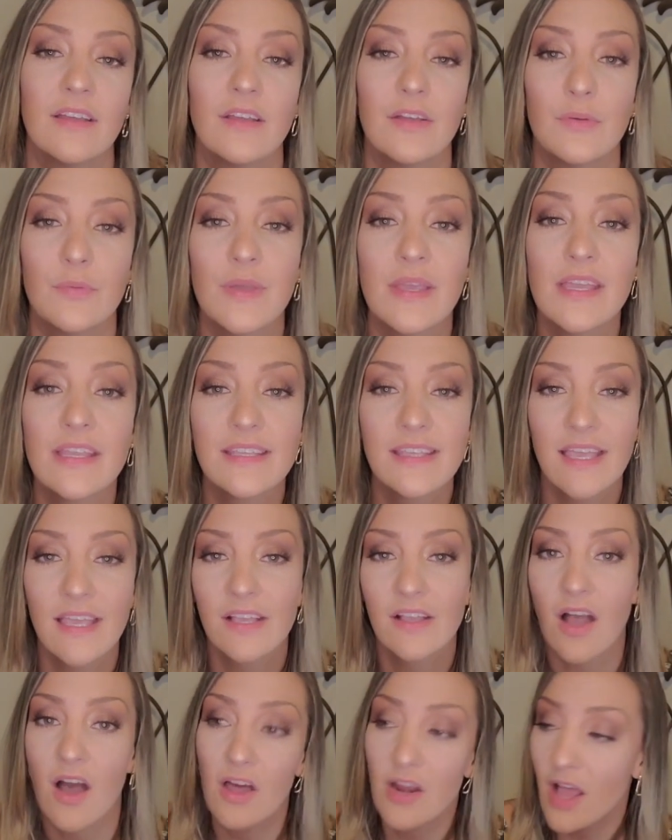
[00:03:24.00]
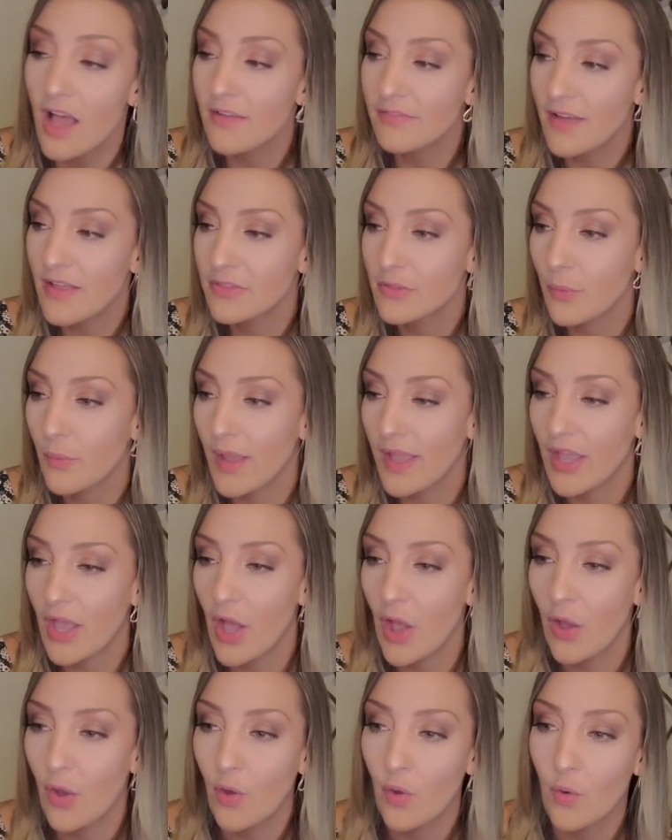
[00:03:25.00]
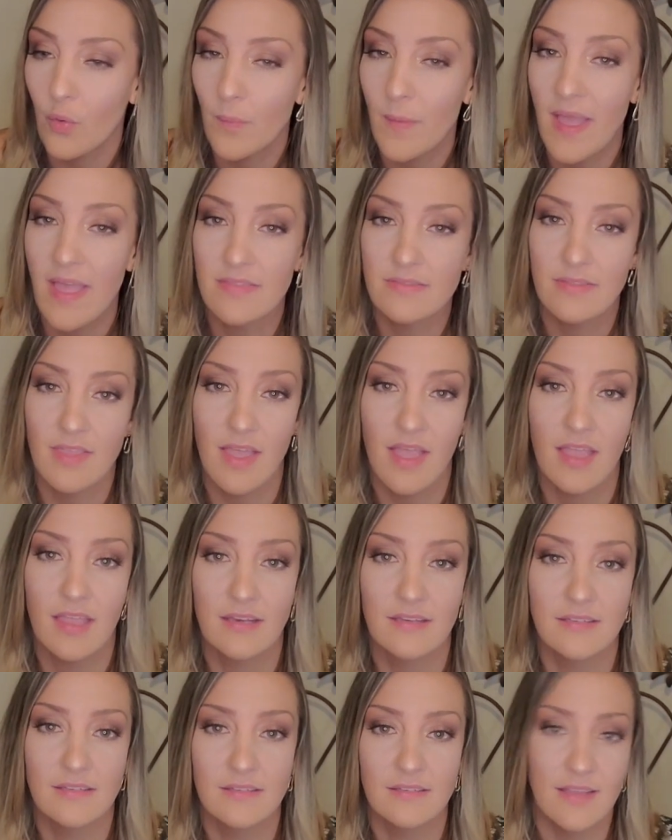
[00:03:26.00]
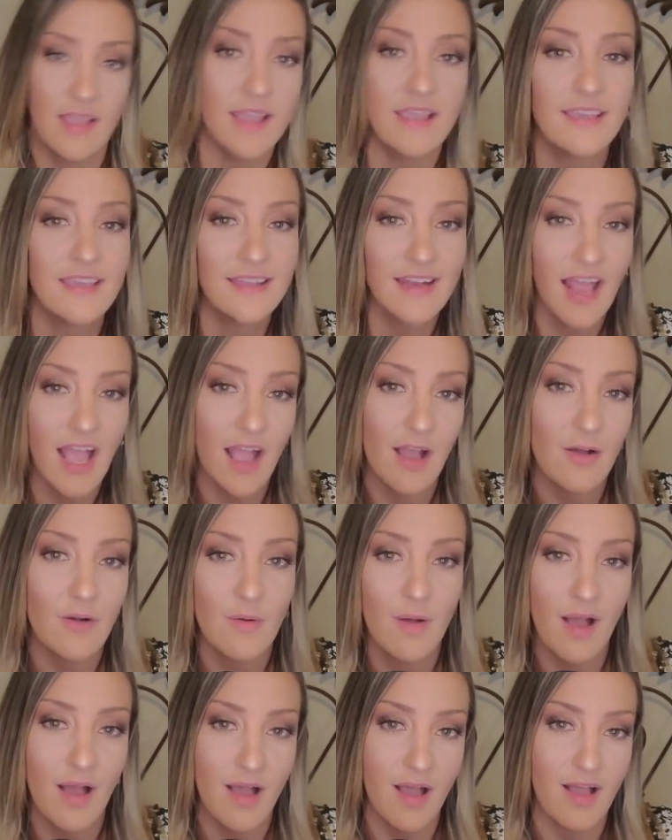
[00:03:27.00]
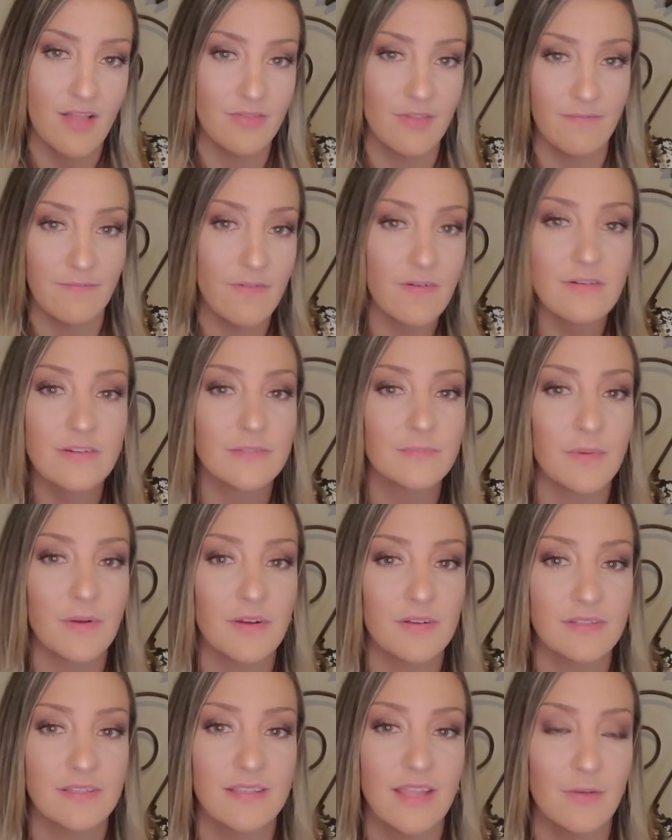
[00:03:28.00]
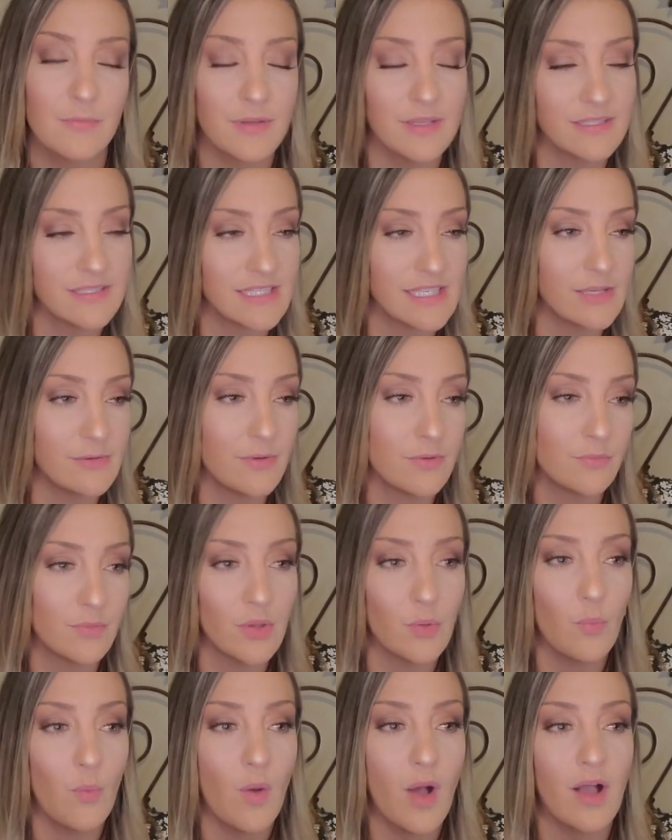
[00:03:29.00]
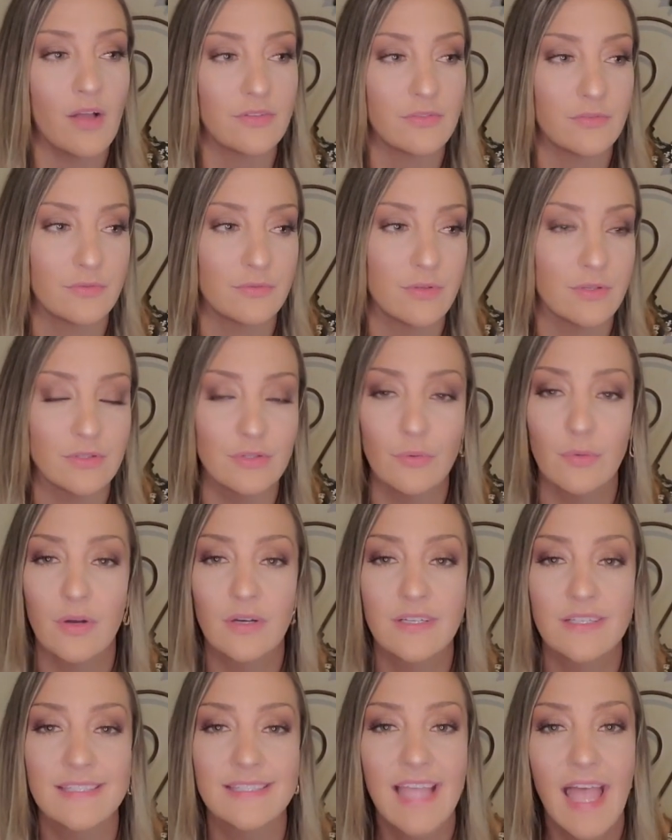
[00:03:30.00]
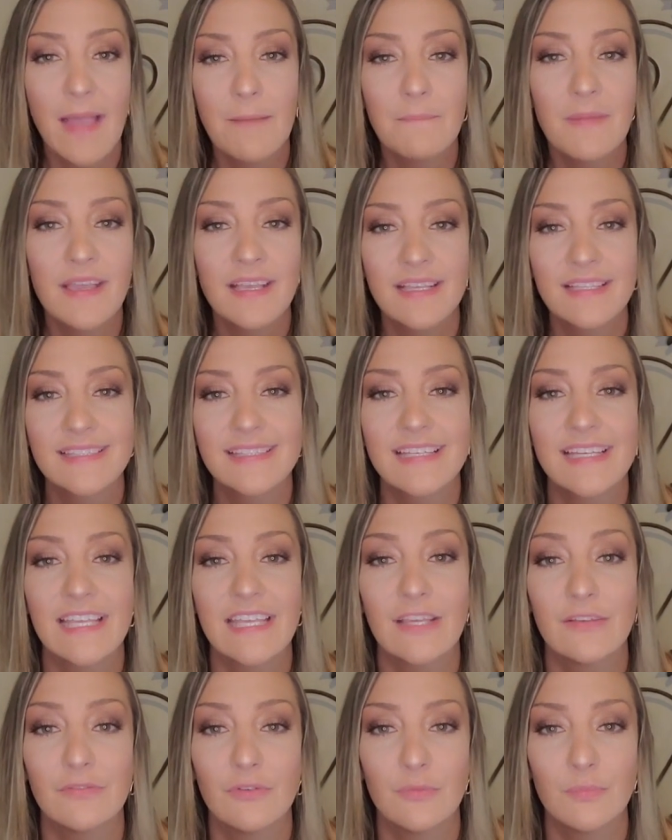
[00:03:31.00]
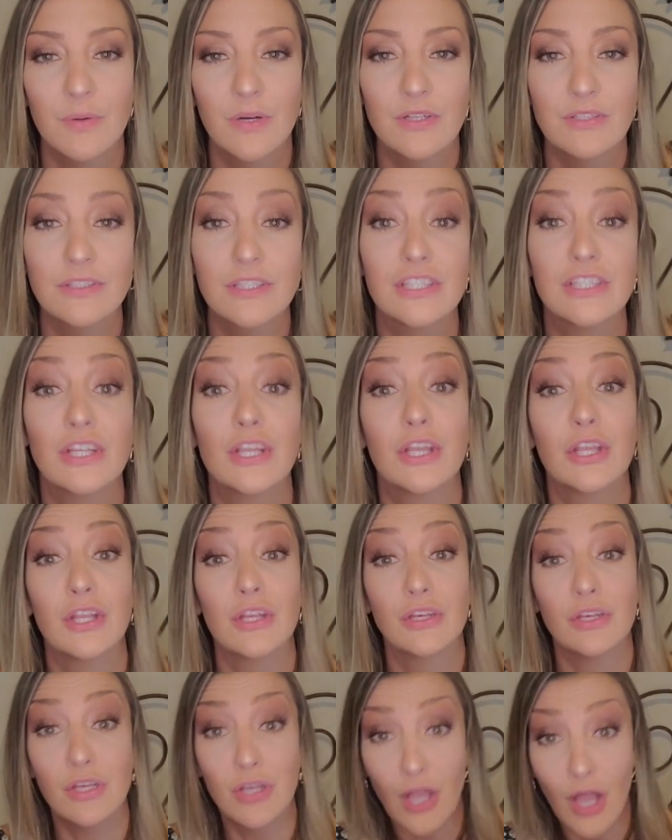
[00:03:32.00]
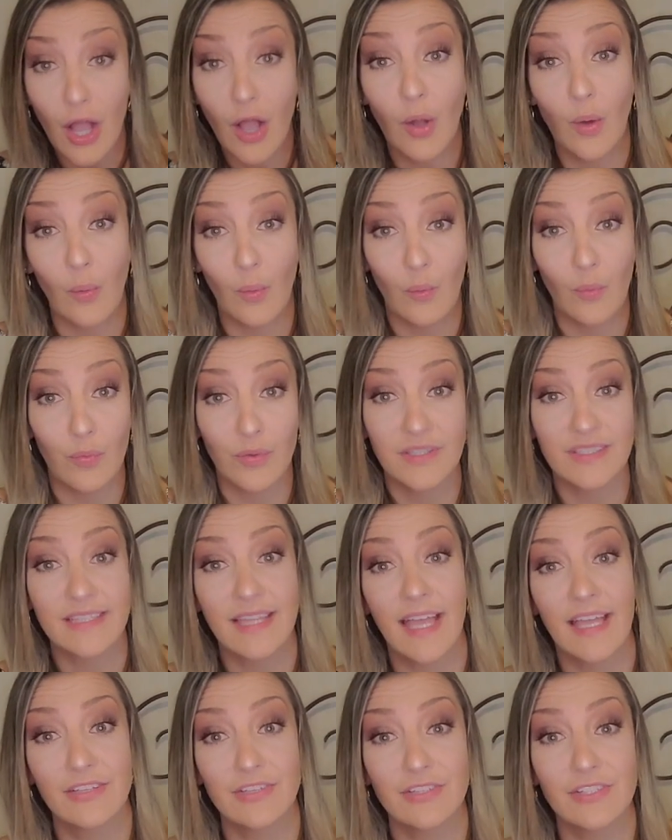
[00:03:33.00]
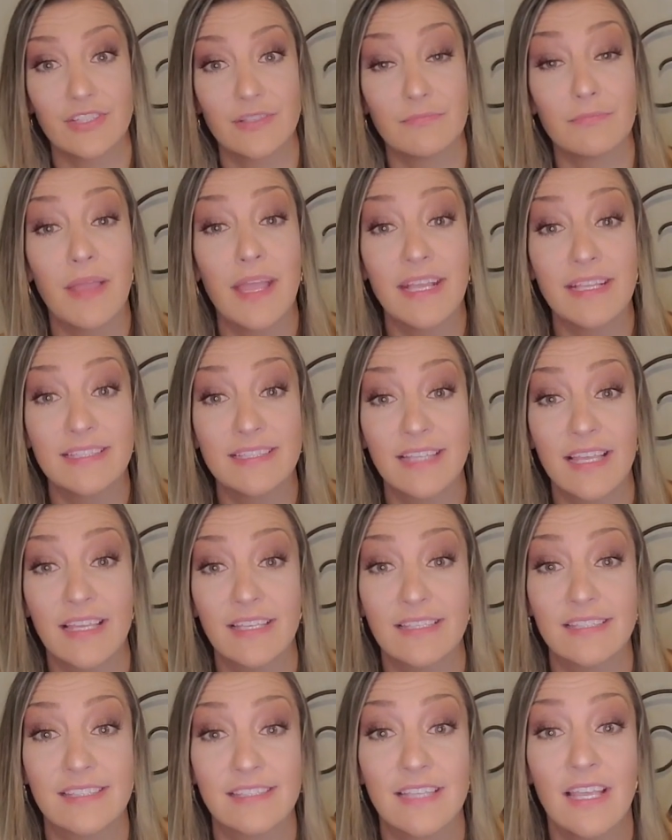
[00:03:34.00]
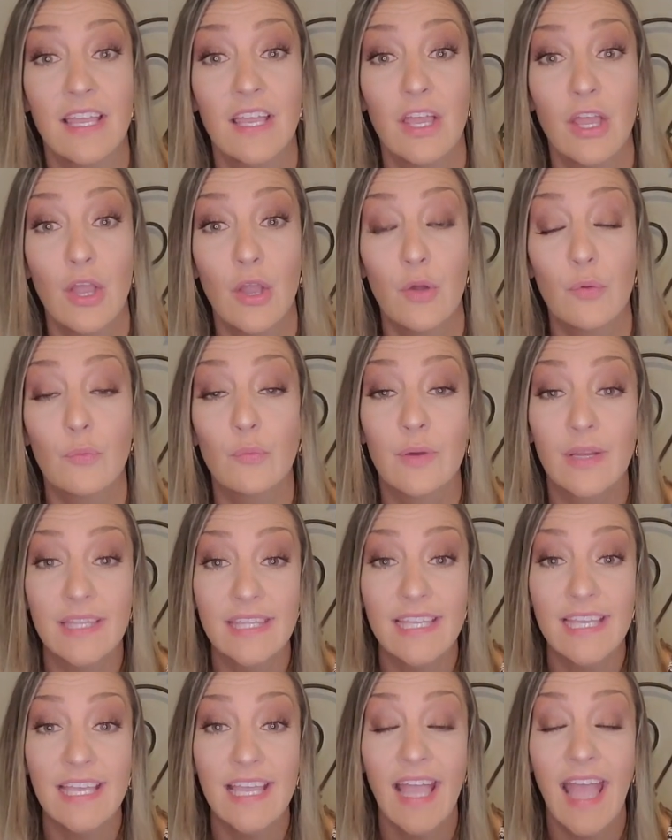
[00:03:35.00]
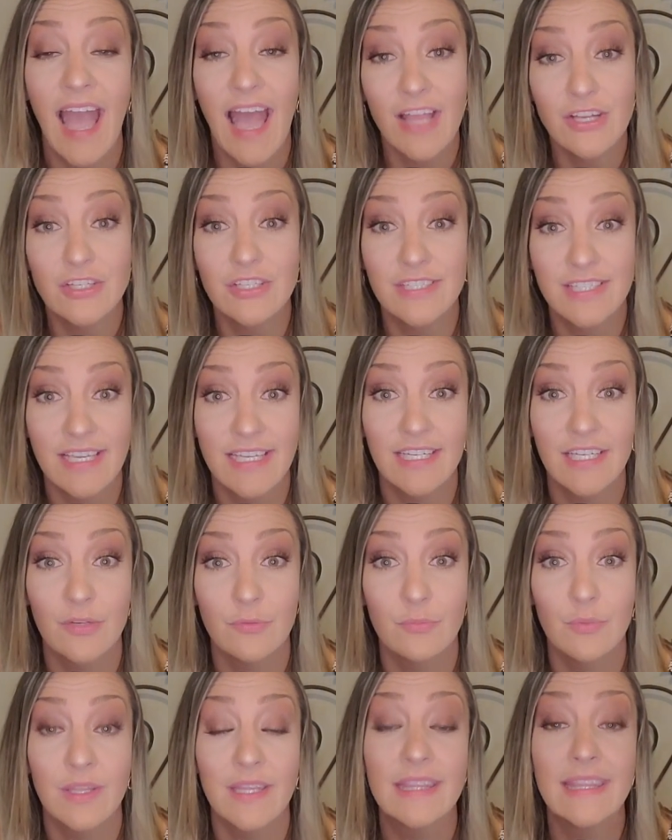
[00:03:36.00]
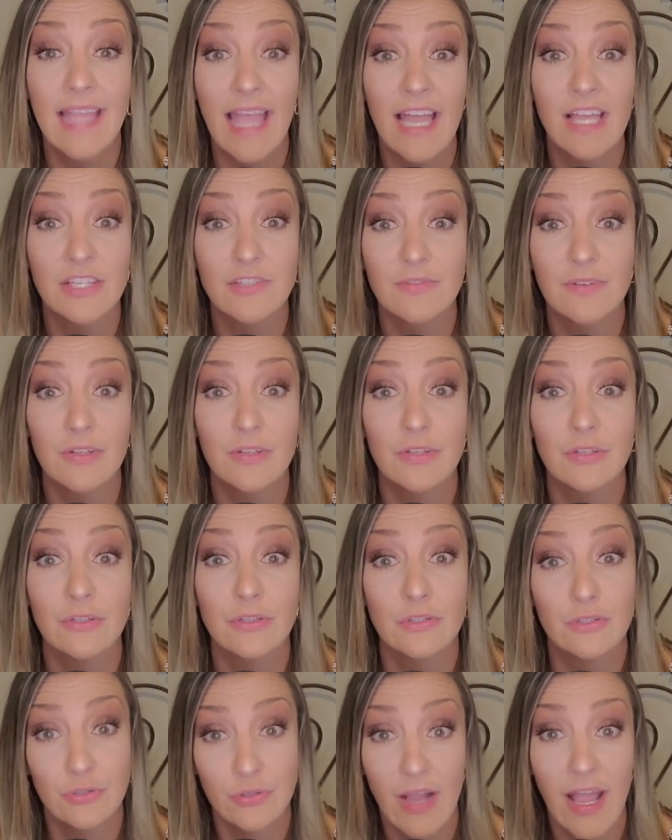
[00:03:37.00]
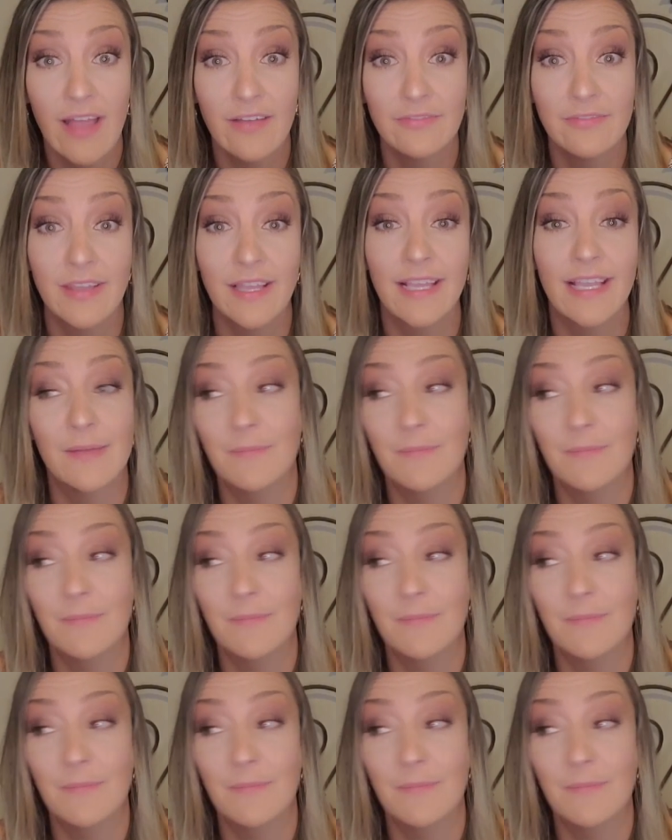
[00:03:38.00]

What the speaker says: We can get cut off on the way home and then take it out on the first person that we see when we walk through the door. Does that make us an evil person? No, that just makes us really agitated with Nashville traffic.